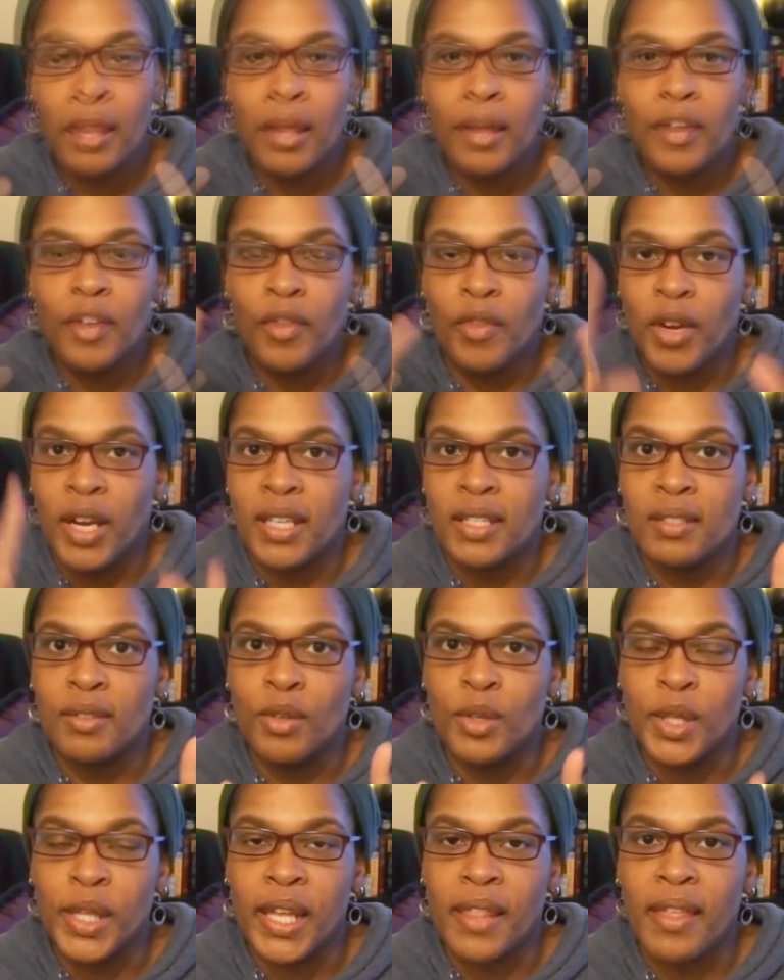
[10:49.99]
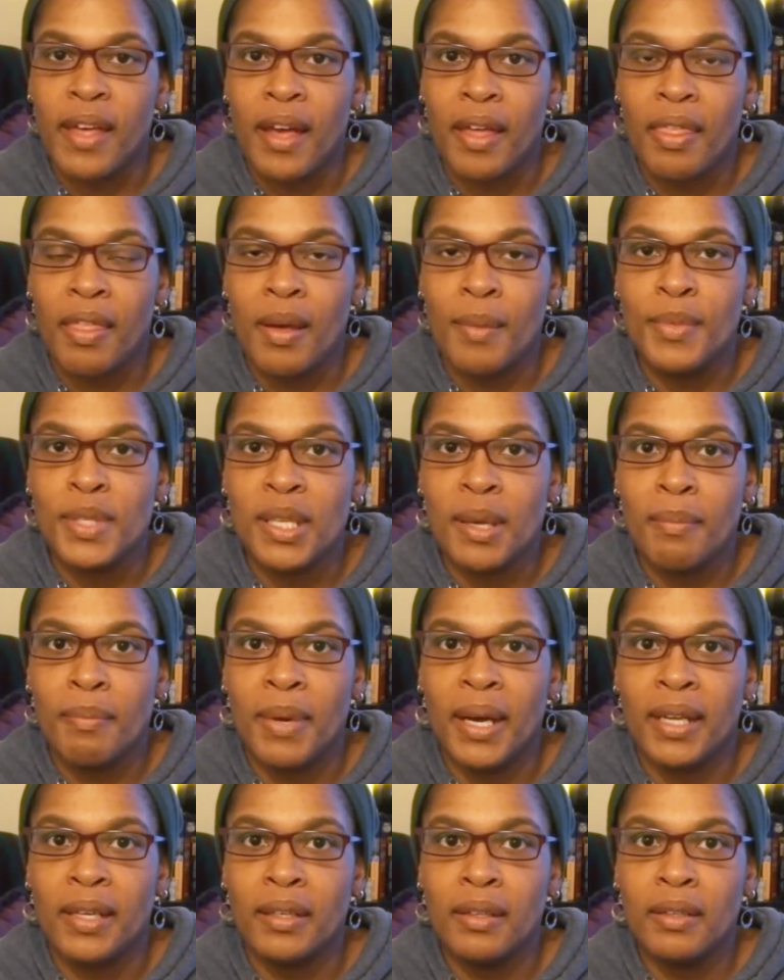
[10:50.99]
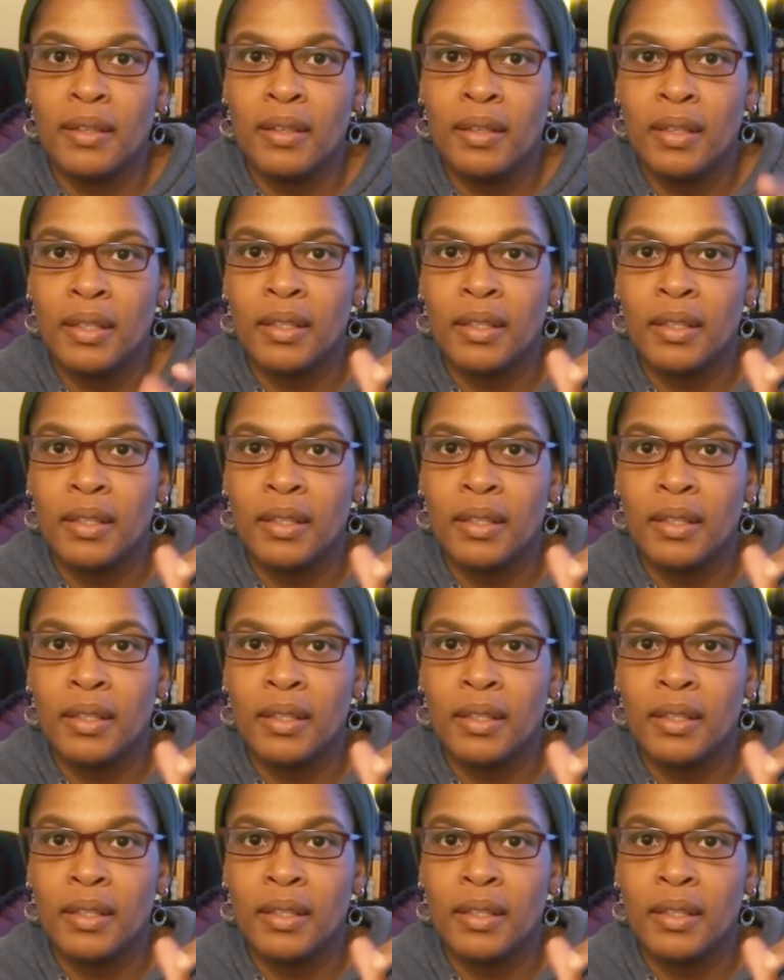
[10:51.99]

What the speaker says: Don't forget to click that thumbs up button.